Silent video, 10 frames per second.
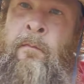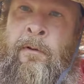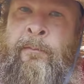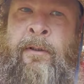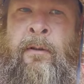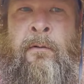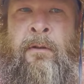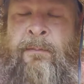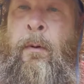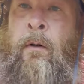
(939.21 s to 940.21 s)
I mean,
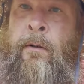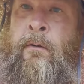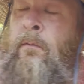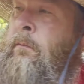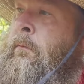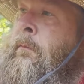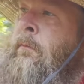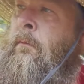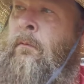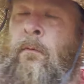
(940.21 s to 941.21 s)
it's burning.
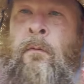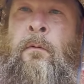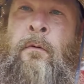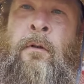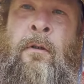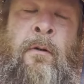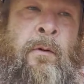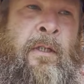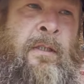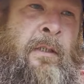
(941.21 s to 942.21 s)
I don't know
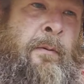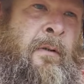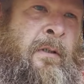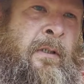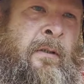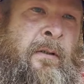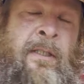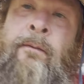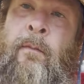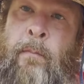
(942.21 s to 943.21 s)
what else it's supposed to do
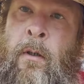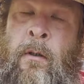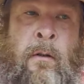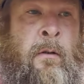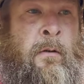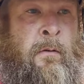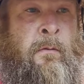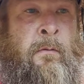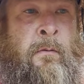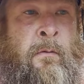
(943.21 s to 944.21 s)
except for burn.
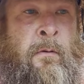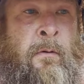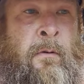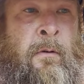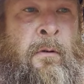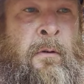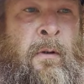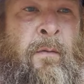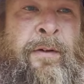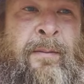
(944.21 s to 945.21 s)

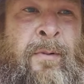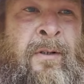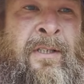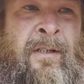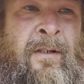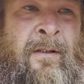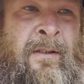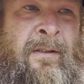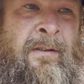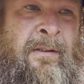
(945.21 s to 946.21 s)
Hopefully it burns at all,
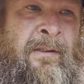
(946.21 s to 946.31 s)
because